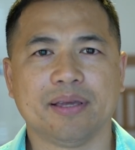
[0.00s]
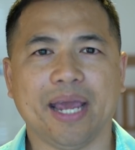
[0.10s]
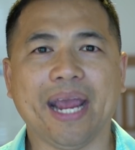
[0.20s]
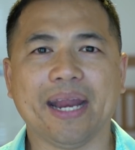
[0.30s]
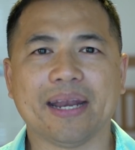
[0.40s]

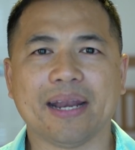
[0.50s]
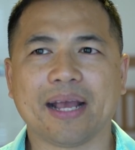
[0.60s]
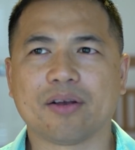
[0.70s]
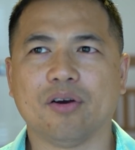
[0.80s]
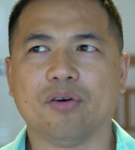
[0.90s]
And
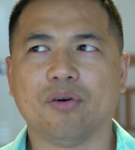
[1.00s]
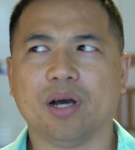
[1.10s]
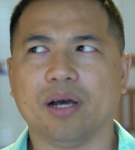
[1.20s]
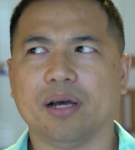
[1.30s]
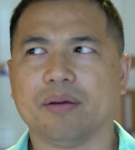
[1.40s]
I
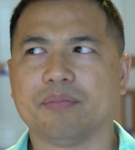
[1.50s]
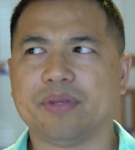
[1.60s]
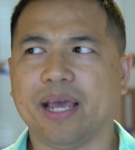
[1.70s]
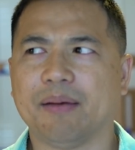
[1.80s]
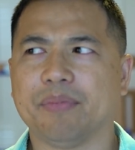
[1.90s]
go,
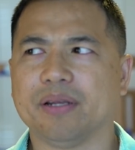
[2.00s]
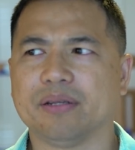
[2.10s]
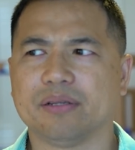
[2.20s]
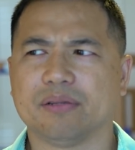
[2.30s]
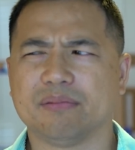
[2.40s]
yeah, but
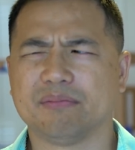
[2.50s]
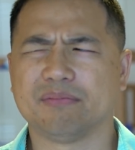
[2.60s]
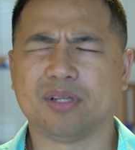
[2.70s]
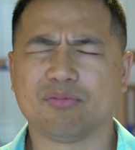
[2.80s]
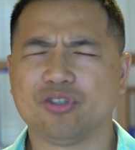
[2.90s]

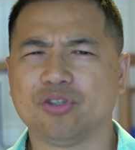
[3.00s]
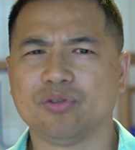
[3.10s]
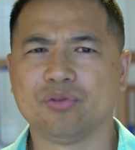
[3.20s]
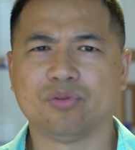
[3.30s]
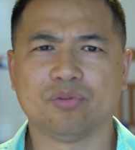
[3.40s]
don't
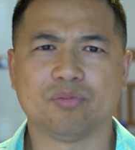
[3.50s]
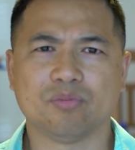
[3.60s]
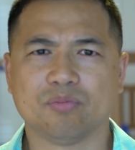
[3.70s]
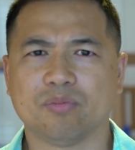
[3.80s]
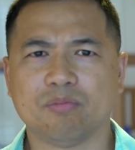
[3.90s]
you
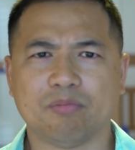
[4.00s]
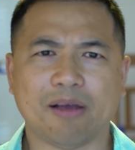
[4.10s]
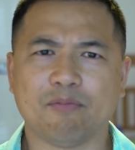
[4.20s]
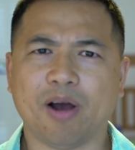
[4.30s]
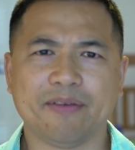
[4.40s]

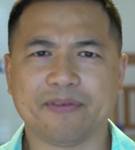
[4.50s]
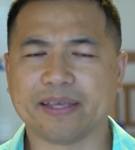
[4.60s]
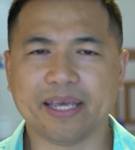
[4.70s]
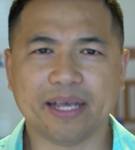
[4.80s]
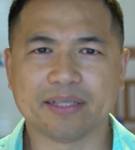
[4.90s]
have wife and
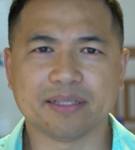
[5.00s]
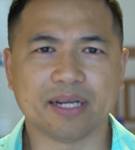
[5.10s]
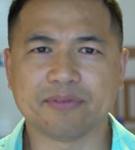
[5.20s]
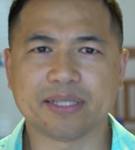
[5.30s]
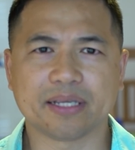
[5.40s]
kids and
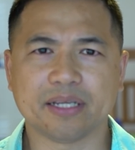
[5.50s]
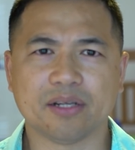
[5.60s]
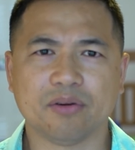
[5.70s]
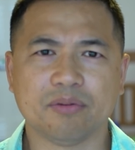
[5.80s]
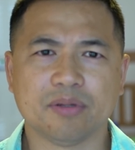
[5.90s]
everything,
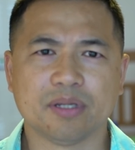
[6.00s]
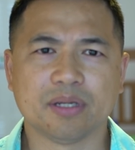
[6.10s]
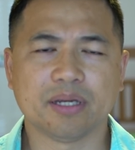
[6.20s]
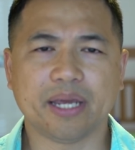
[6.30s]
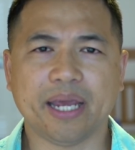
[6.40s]

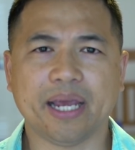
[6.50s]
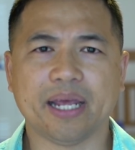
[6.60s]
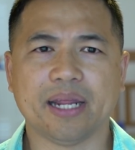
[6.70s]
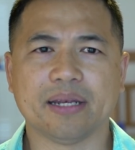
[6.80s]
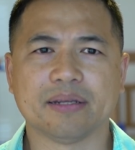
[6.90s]

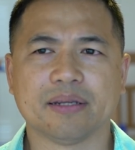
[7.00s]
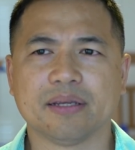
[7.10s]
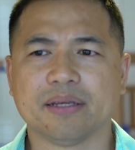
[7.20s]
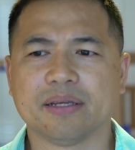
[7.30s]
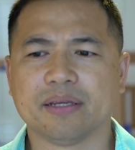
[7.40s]
And
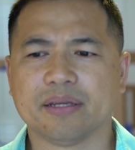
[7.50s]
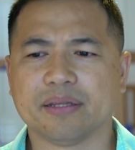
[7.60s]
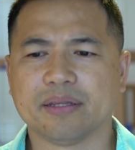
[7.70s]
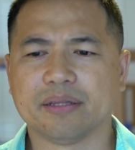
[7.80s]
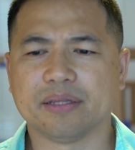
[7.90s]

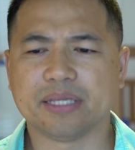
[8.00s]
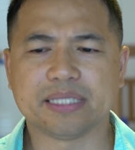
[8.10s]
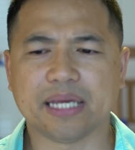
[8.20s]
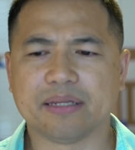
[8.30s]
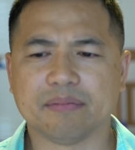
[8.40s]
he
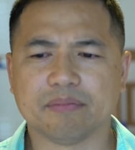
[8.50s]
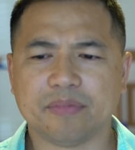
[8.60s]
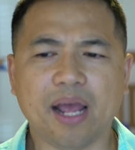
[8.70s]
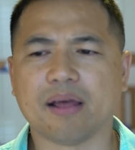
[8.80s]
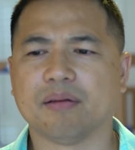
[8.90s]
said,
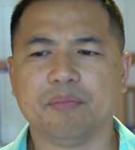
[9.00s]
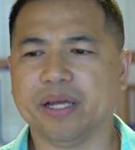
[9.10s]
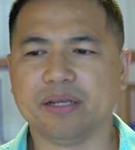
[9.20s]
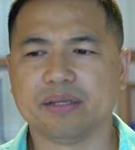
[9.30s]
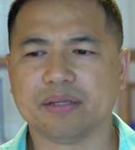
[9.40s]
yeah,
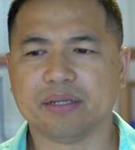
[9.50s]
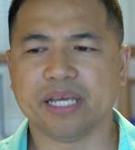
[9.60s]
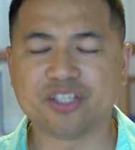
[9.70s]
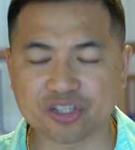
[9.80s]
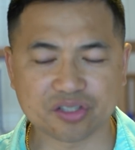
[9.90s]
but
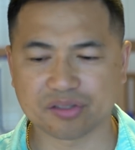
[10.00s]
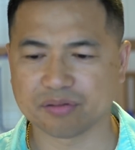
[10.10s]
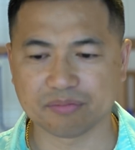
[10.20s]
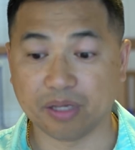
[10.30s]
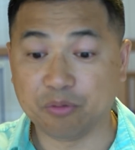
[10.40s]
it
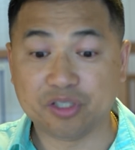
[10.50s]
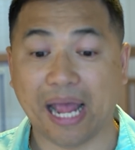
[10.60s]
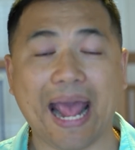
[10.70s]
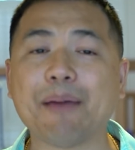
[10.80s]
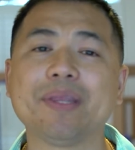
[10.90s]
was just a
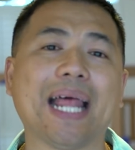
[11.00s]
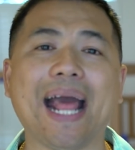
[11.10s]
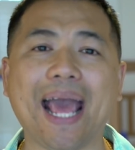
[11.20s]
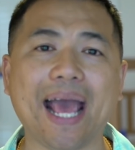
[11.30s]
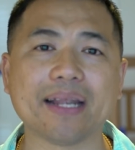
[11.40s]
habit that I
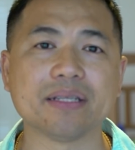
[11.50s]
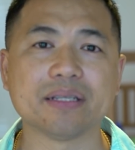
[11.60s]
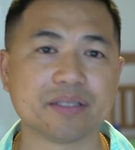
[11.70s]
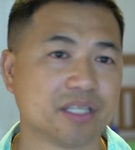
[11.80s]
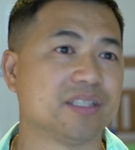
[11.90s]
had
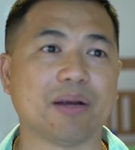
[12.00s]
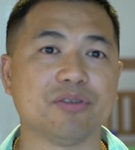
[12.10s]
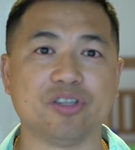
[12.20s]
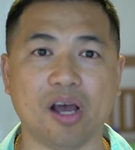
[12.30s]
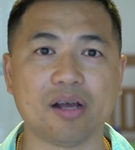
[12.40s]
since I
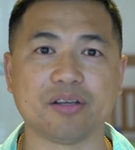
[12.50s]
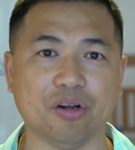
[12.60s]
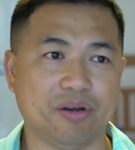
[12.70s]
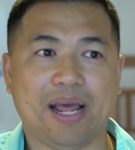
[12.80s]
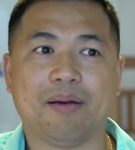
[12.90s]
was young,
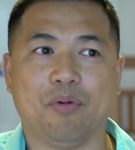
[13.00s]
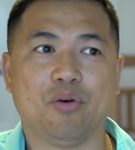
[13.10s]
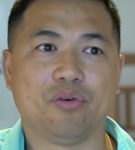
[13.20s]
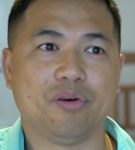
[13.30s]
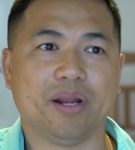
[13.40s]
and now I'm
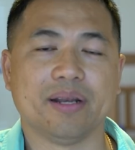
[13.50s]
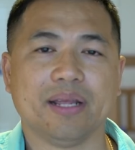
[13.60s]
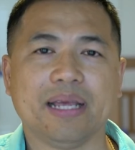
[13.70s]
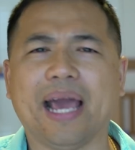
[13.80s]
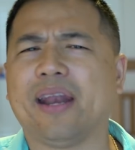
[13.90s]
older and
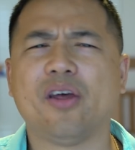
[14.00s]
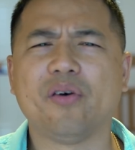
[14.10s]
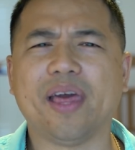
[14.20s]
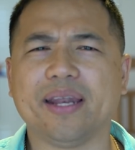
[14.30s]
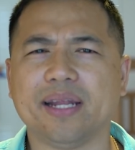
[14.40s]
I know
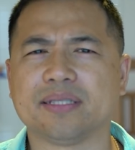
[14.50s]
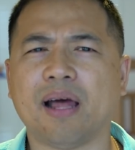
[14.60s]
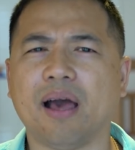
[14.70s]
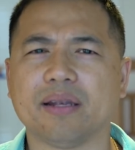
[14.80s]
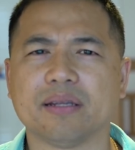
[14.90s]
that it's
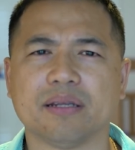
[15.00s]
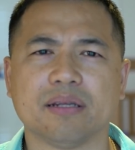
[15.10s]
not,